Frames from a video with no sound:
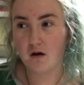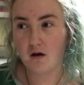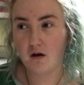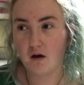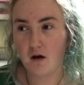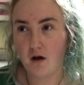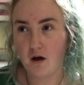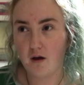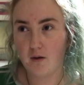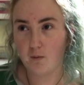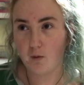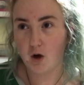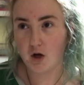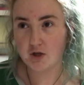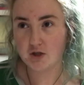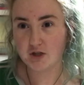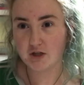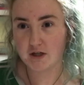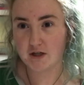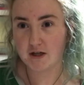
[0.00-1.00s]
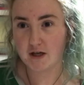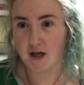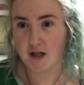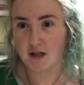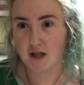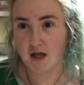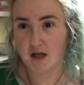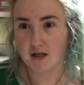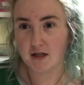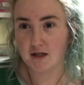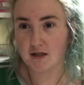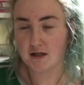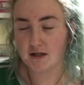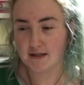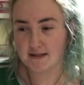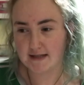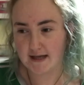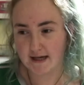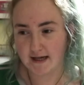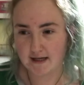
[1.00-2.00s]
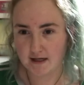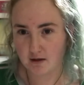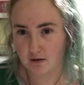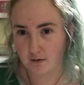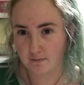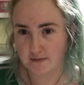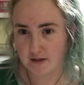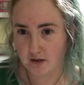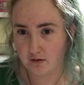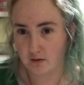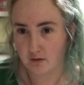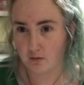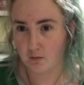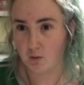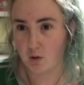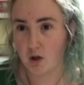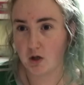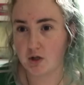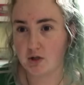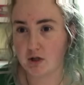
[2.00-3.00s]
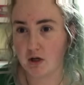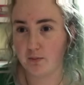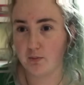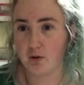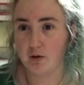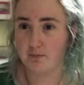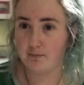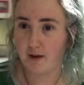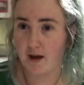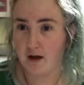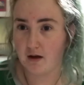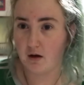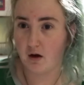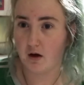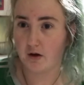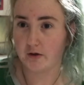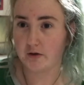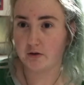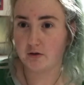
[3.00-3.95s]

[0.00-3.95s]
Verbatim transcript: I wash it and then the second it comes out of the wash, I put it back on.